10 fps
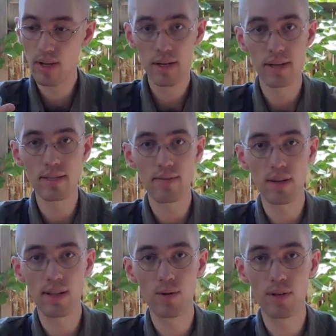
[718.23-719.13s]
Doesn't have a
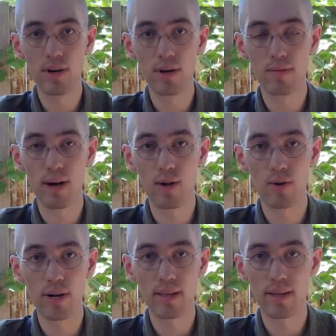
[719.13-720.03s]
glow-in-the-dark follower
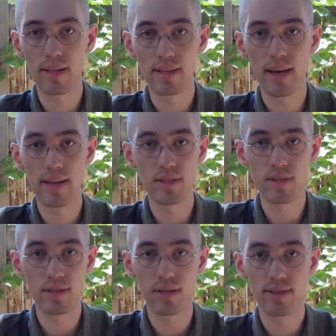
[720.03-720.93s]
or anything like that. It's
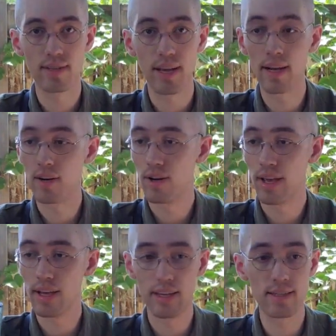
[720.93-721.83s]
just a standard
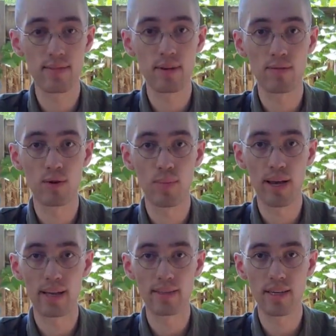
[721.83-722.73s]
AK-74
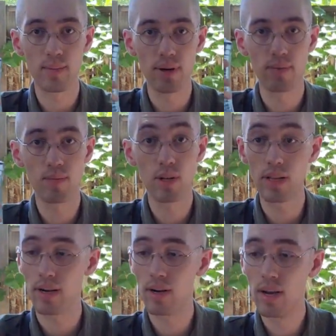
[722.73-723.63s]
magazine, but
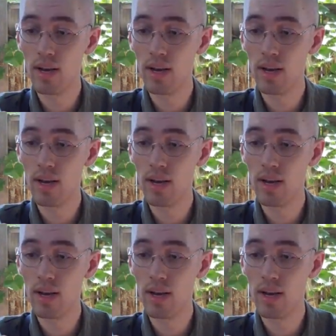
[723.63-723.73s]
clear.